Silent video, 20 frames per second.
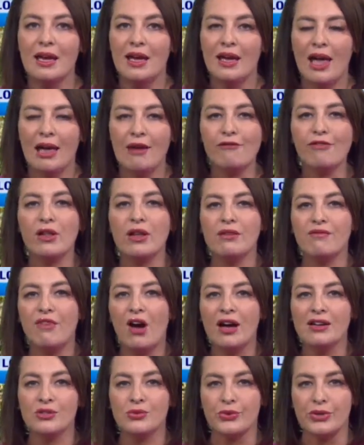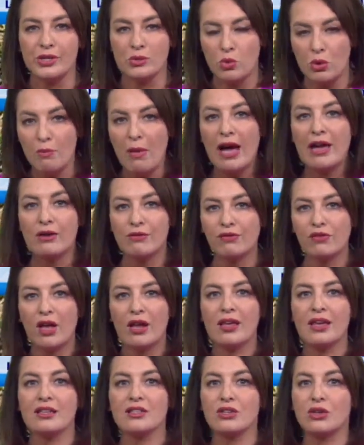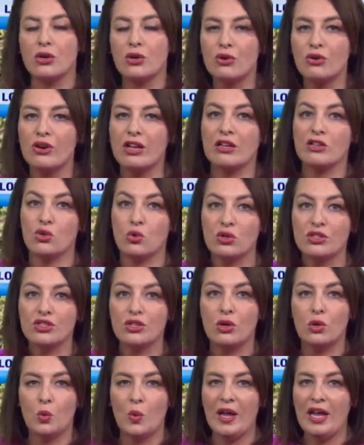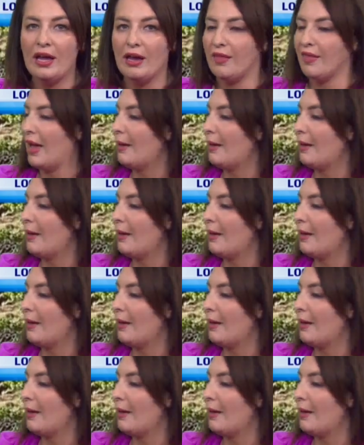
and flood advisories, where minor flooding is occurring towards Corinne,